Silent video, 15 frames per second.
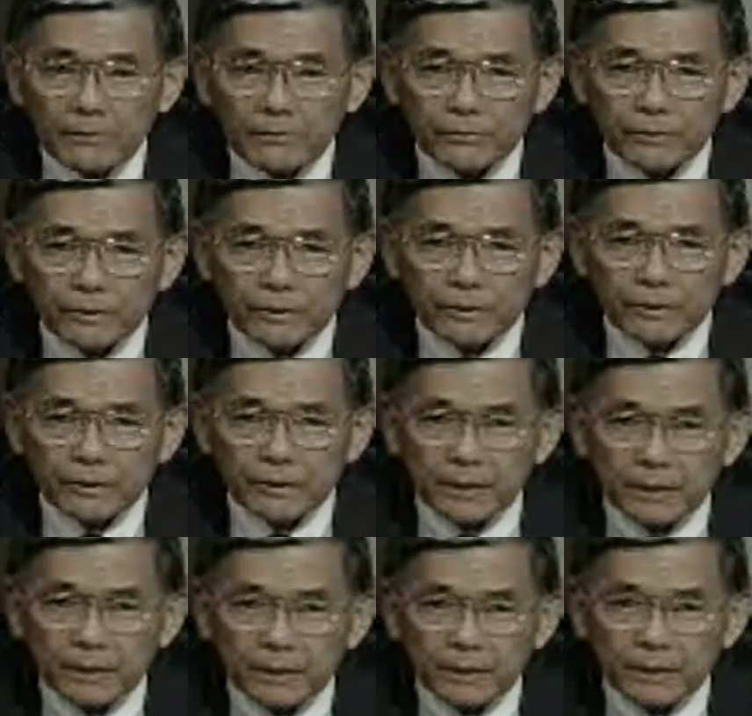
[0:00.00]
during the
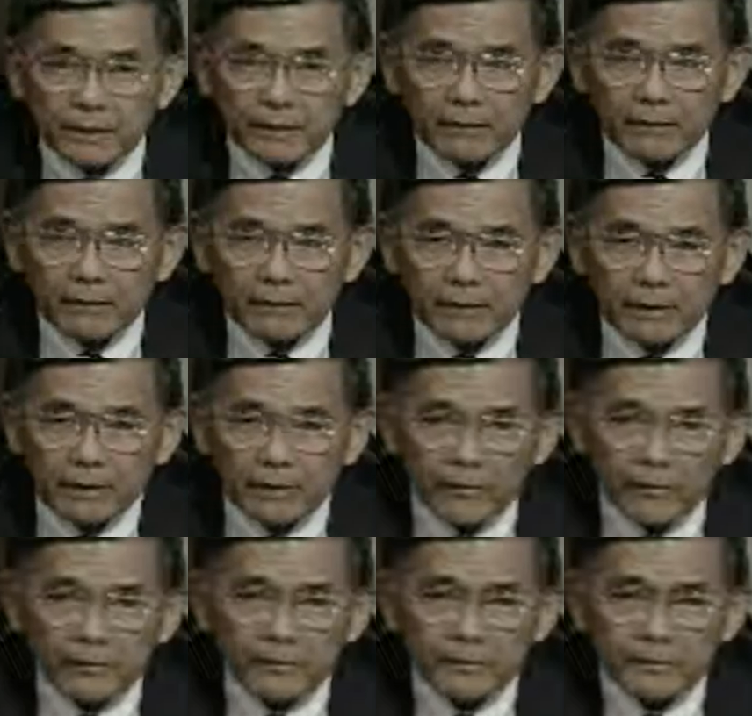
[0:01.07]
time that the
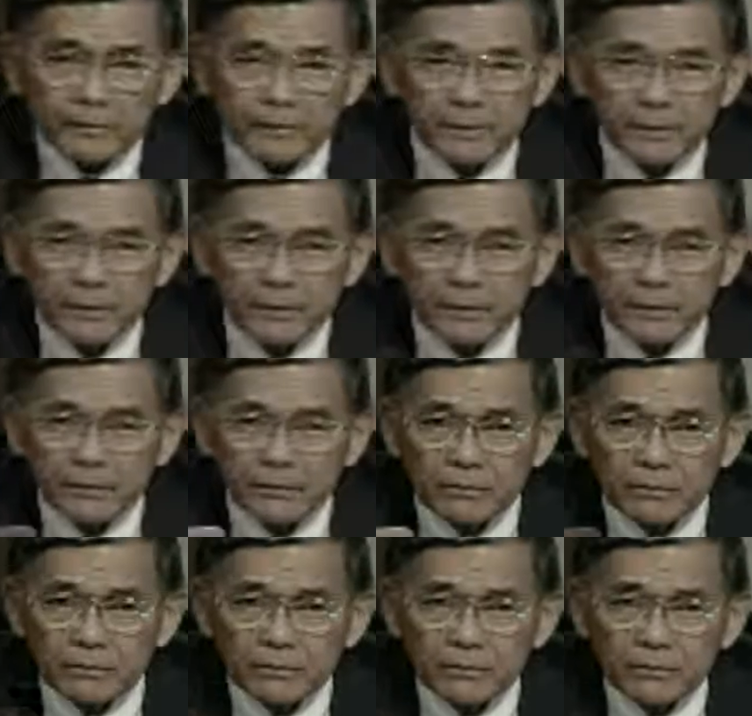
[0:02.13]
airplane coming in
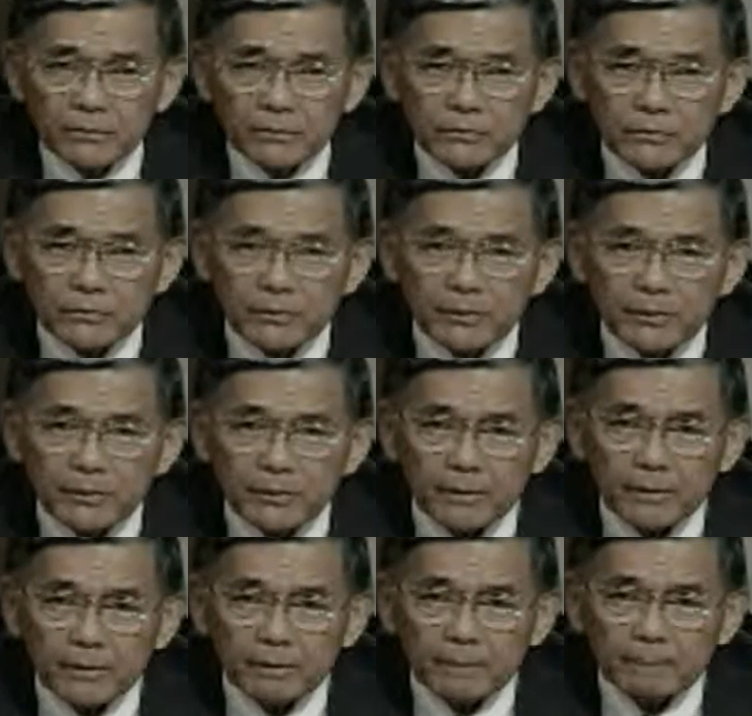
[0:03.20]
to the
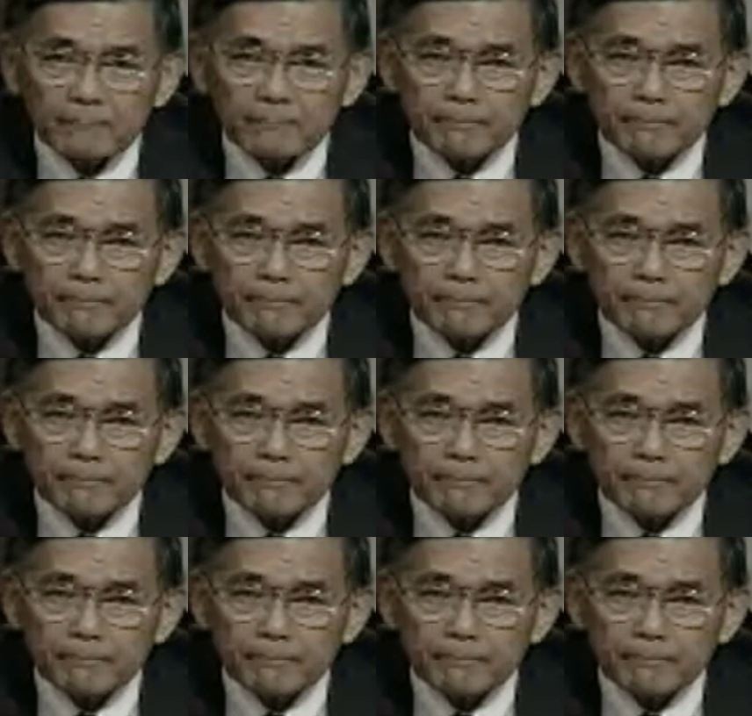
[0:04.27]
Pentagon.